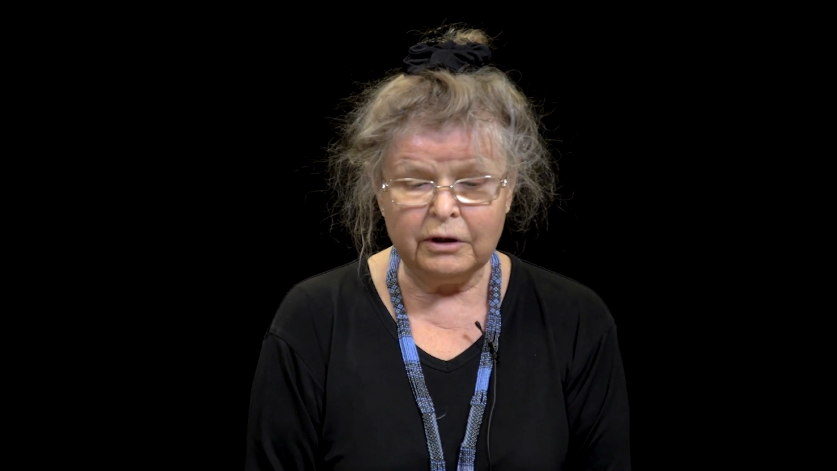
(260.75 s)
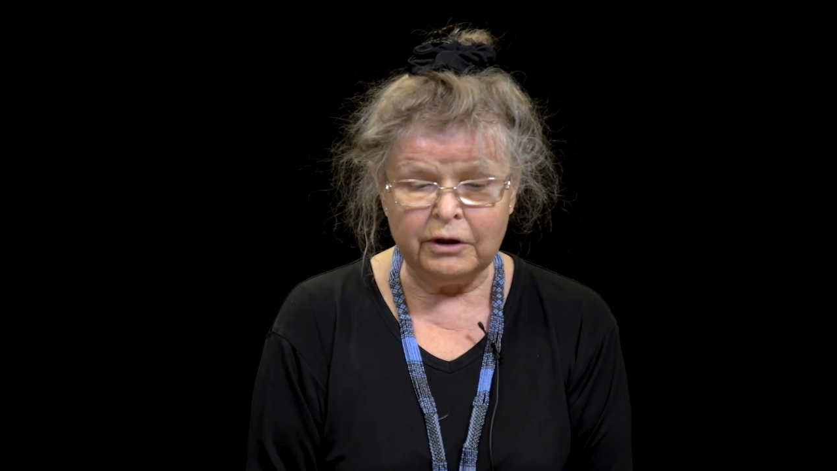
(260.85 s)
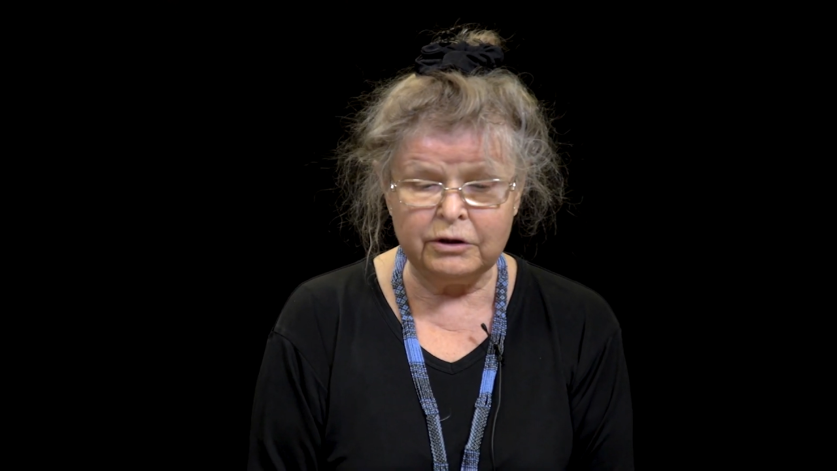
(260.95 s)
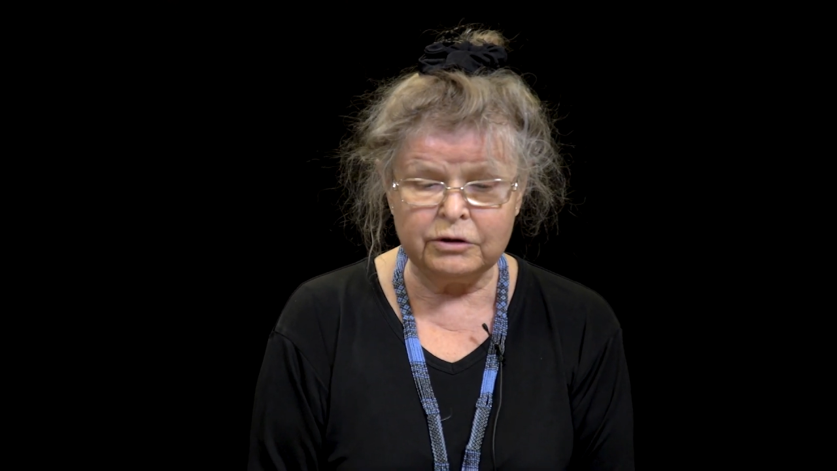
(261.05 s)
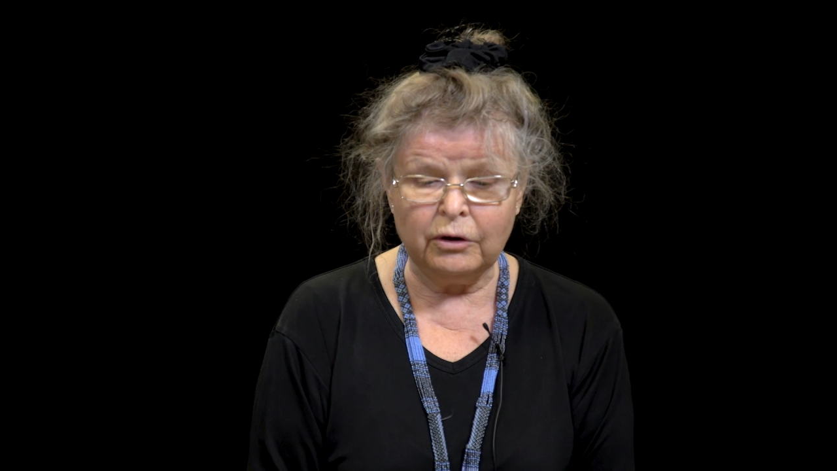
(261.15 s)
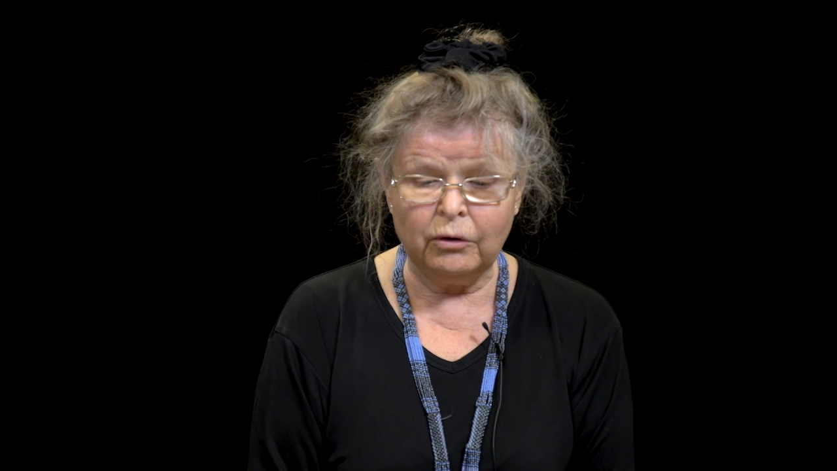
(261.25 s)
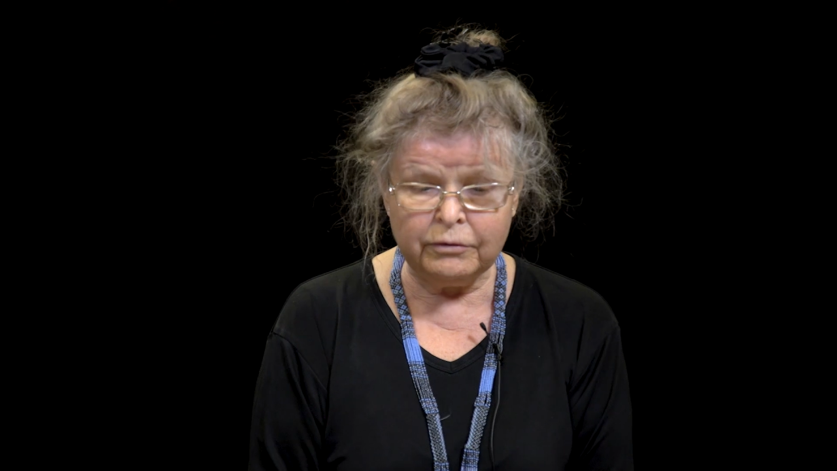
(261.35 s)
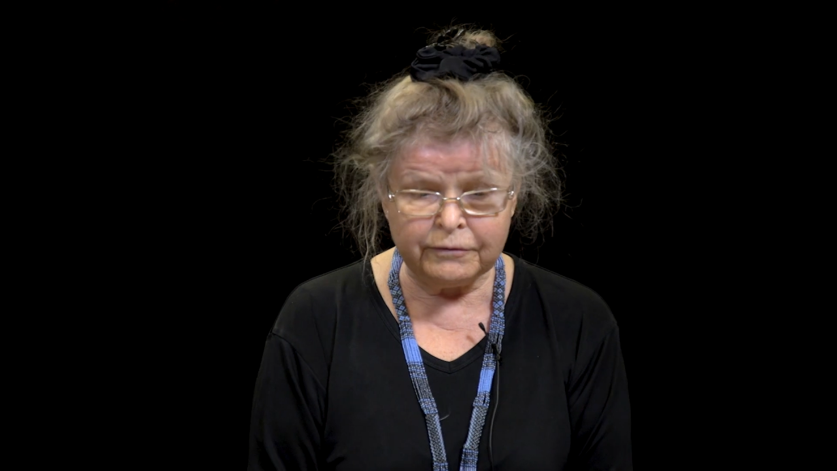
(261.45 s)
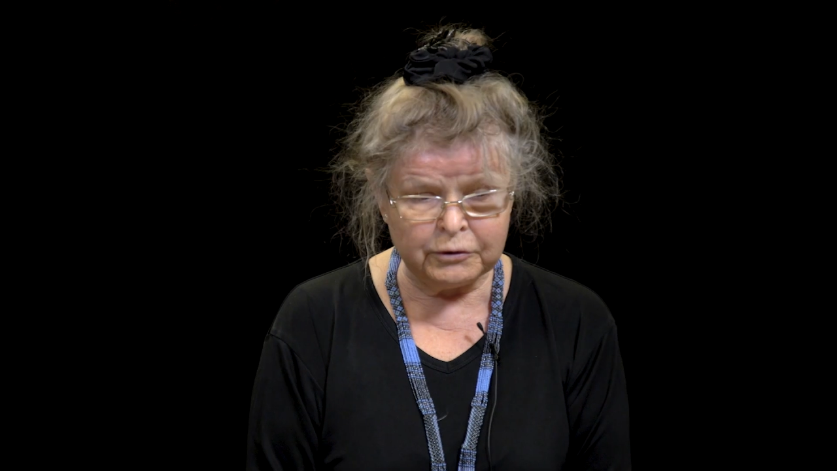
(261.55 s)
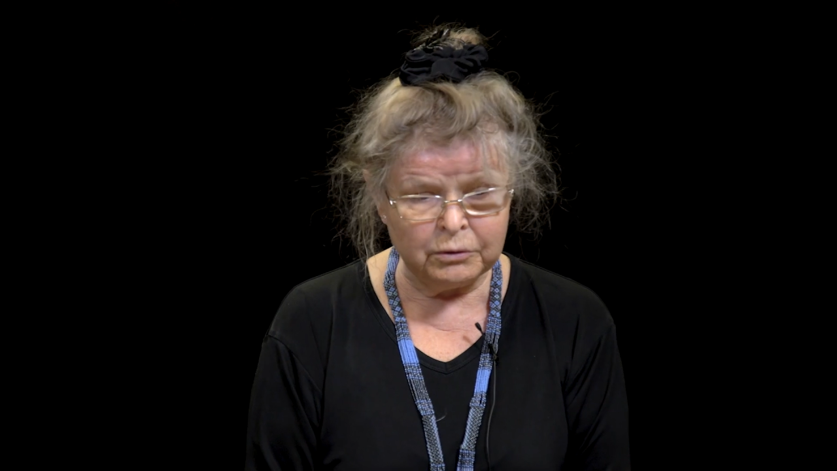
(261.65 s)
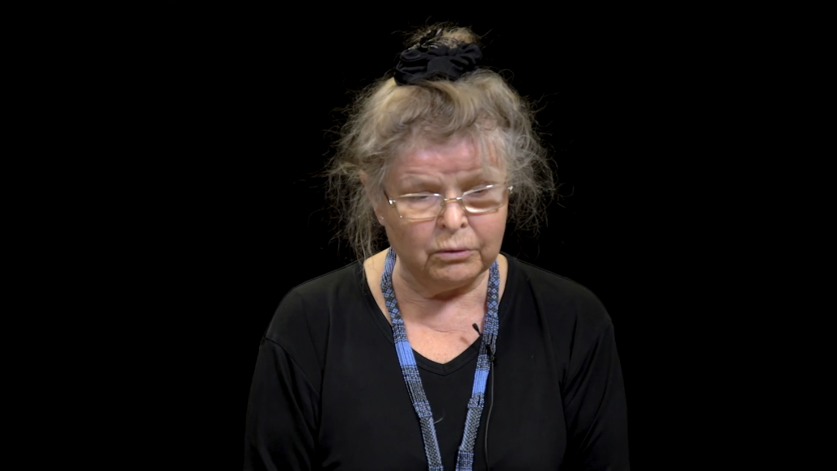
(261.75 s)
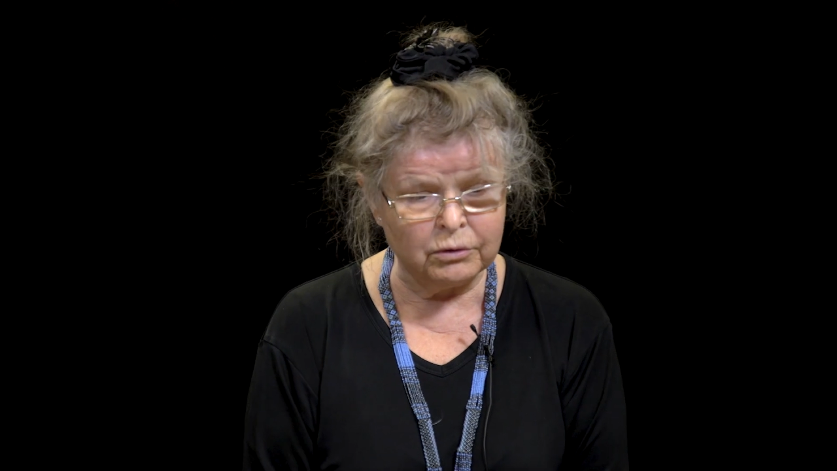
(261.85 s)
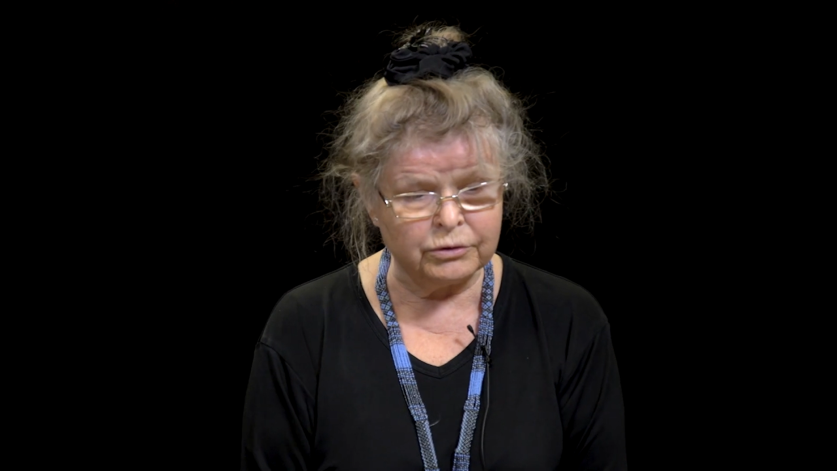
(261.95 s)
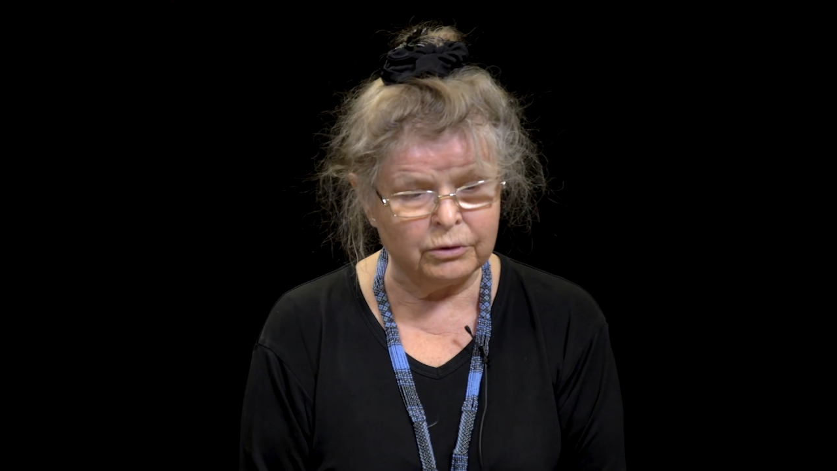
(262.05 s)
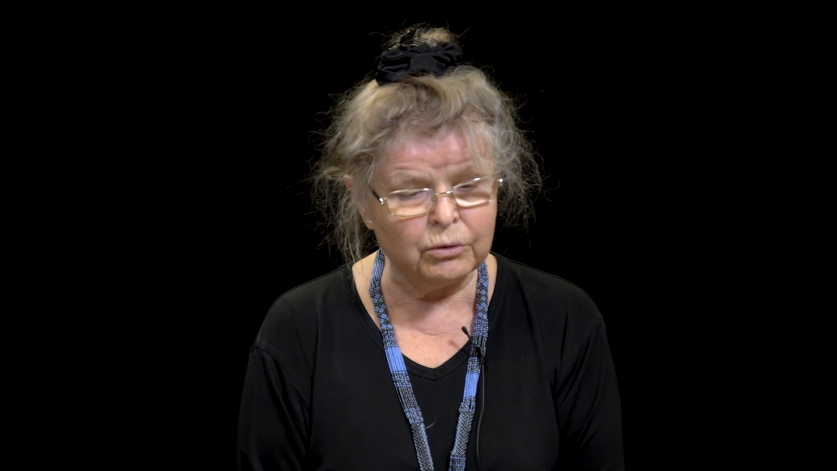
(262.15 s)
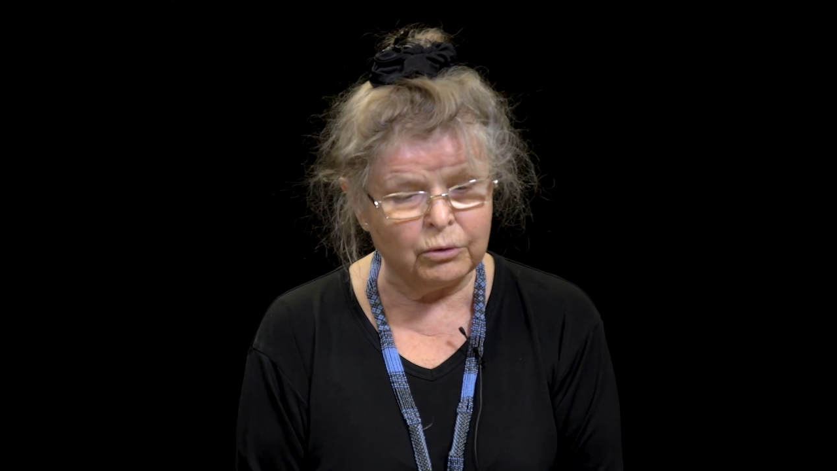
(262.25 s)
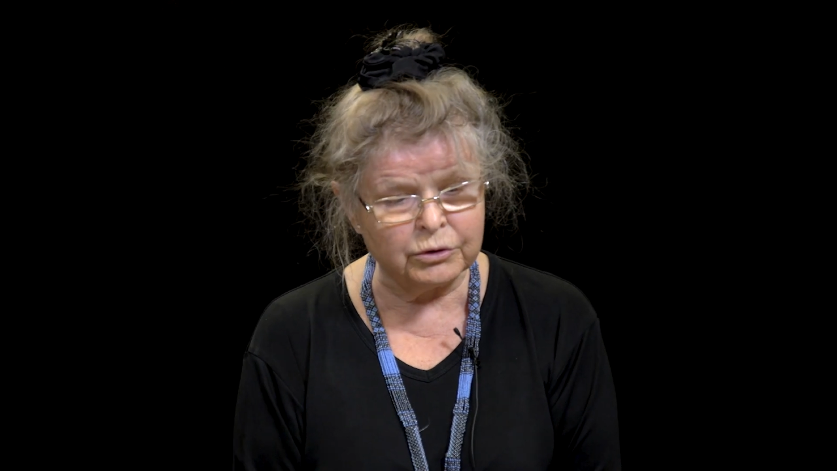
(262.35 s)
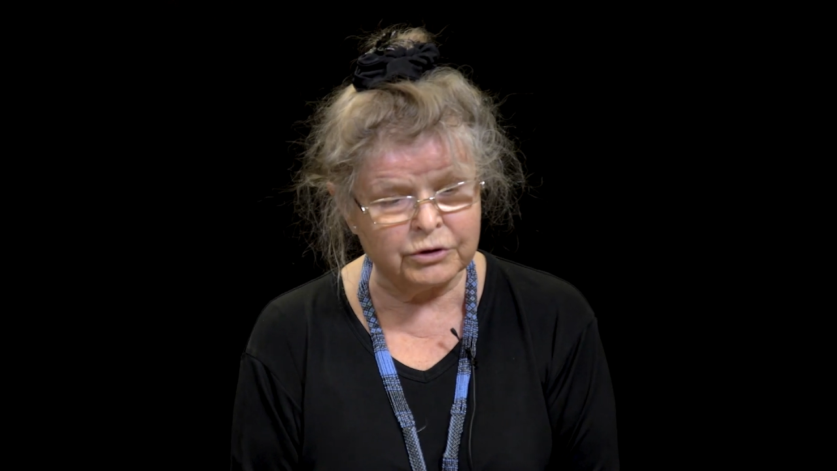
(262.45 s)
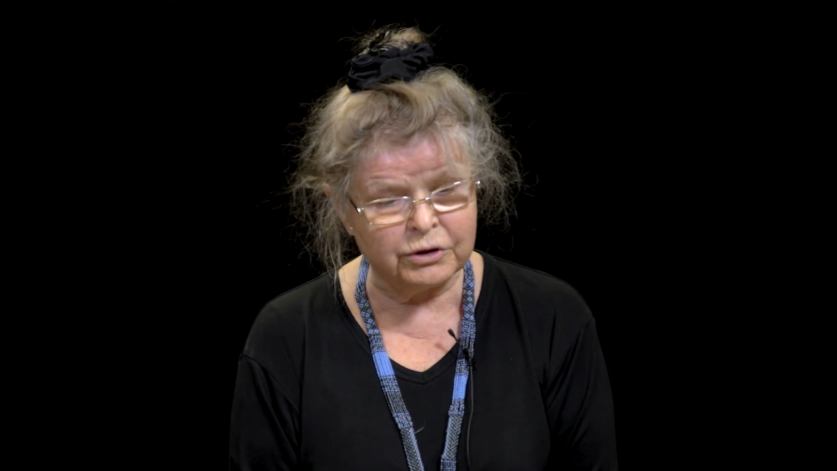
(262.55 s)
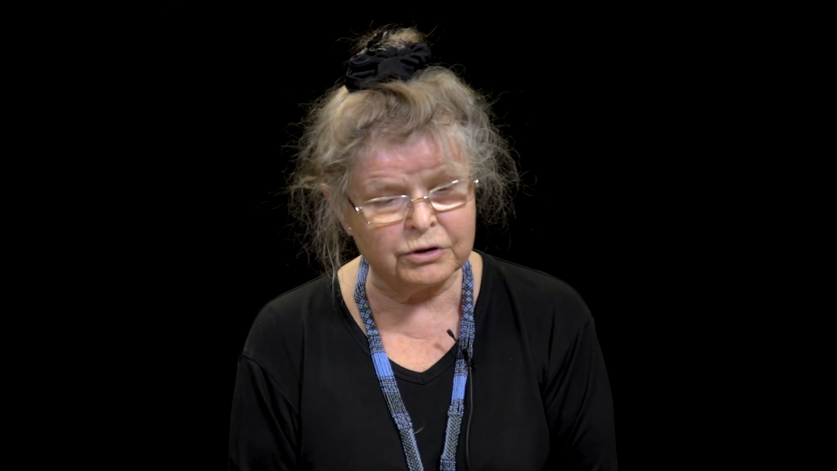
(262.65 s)
it often also
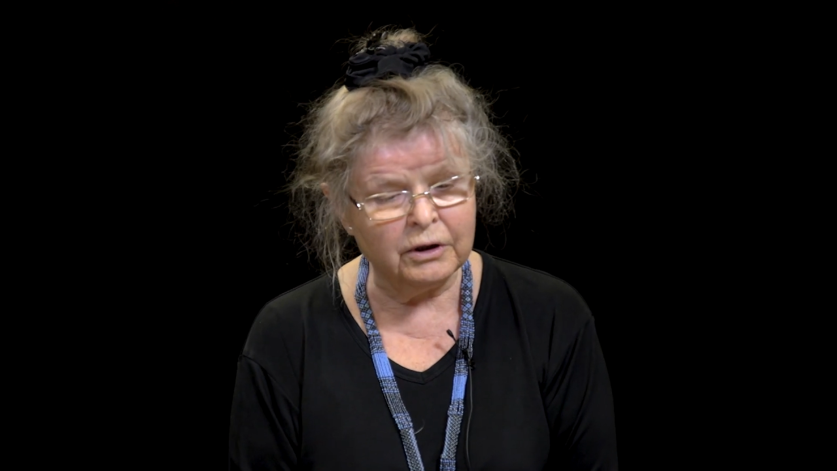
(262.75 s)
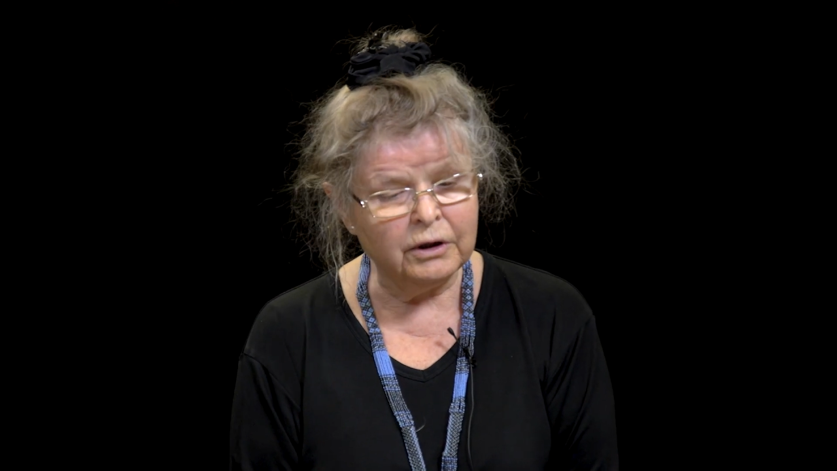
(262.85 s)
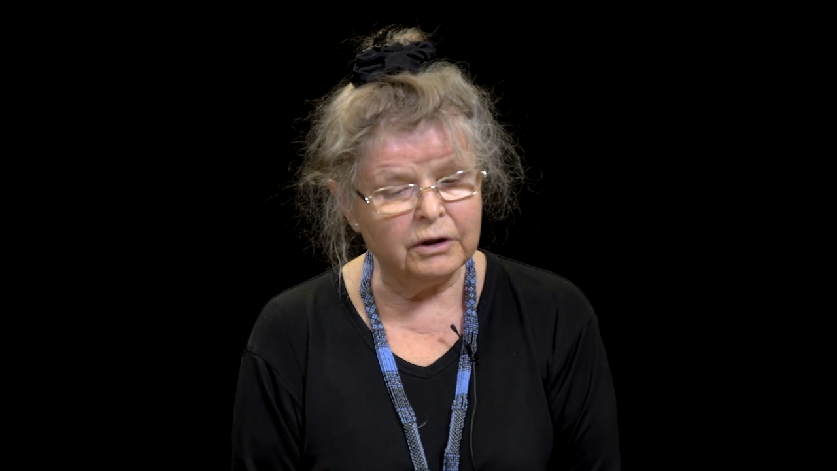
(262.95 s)
causes